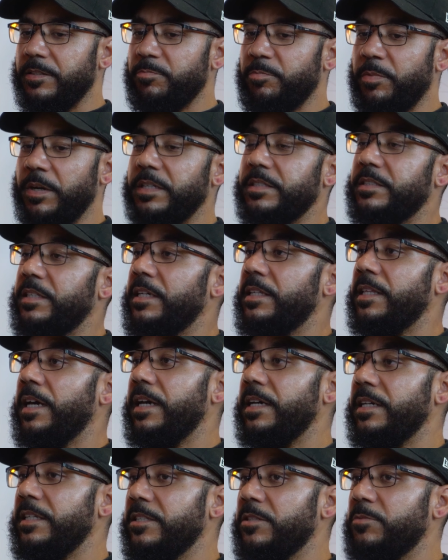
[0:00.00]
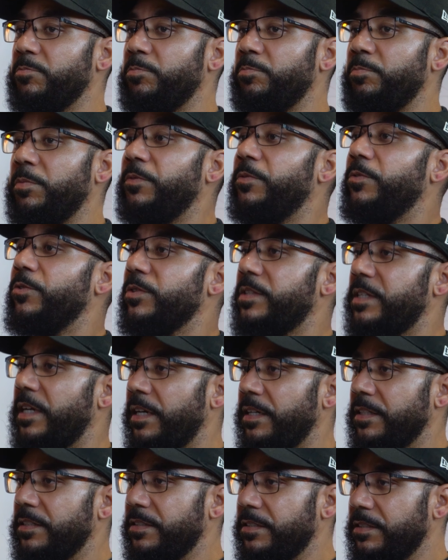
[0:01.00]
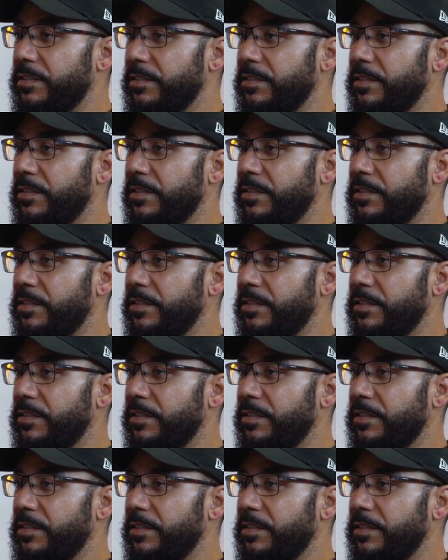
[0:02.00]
but say that is before tax.